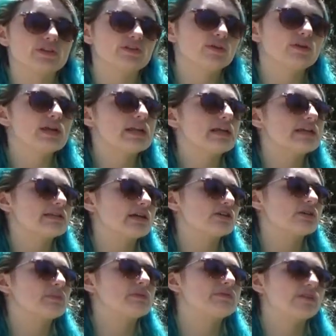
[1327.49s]
So it does
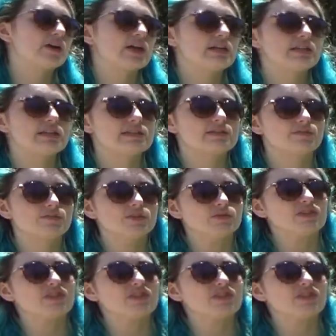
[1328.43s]
actually provide a decent food